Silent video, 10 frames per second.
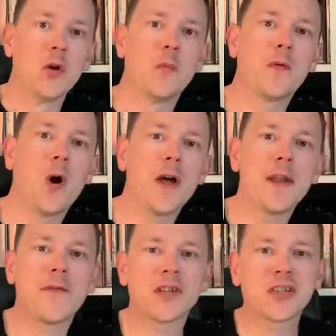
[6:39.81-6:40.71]
We've got
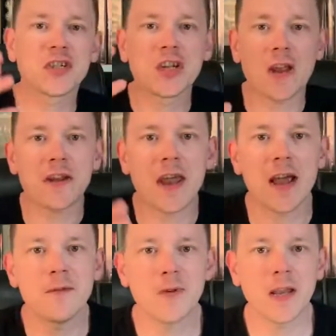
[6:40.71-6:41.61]
another
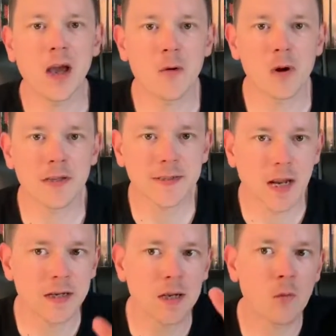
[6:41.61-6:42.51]
Sunday video. Well, a
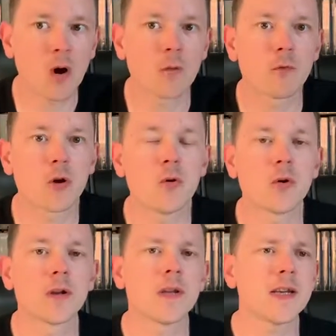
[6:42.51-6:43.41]
Sunday while I'm
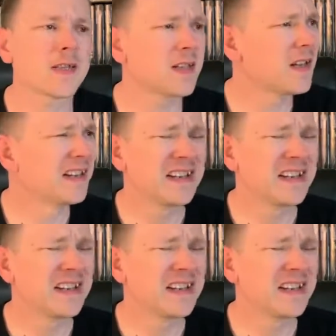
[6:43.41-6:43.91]
recording this.